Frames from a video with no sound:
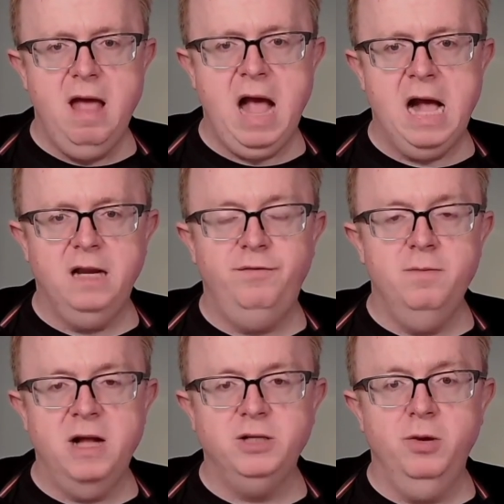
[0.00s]
And if you
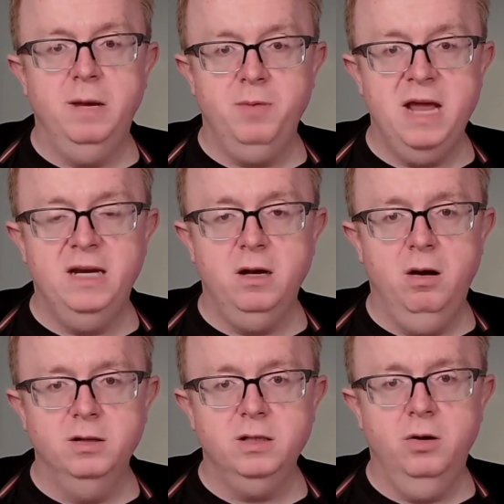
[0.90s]
imagine putting a playing
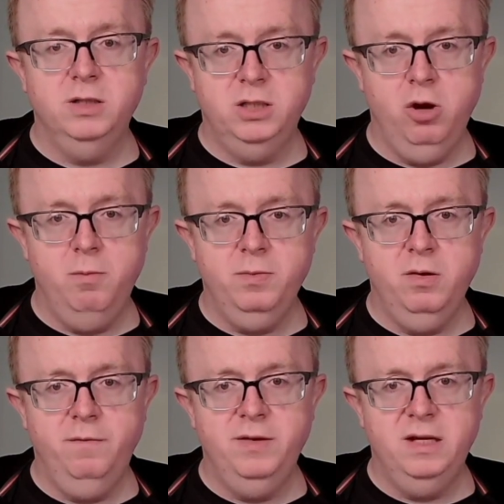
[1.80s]
card on top
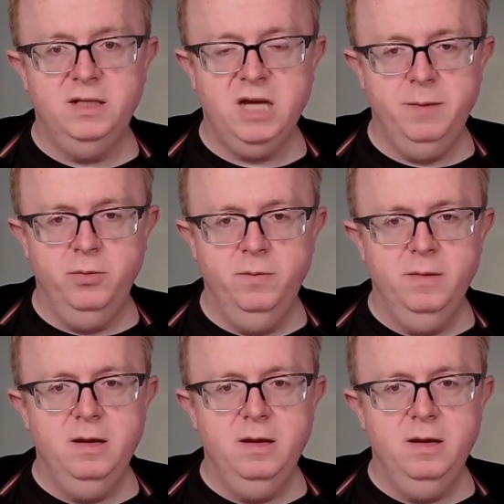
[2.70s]
of the table,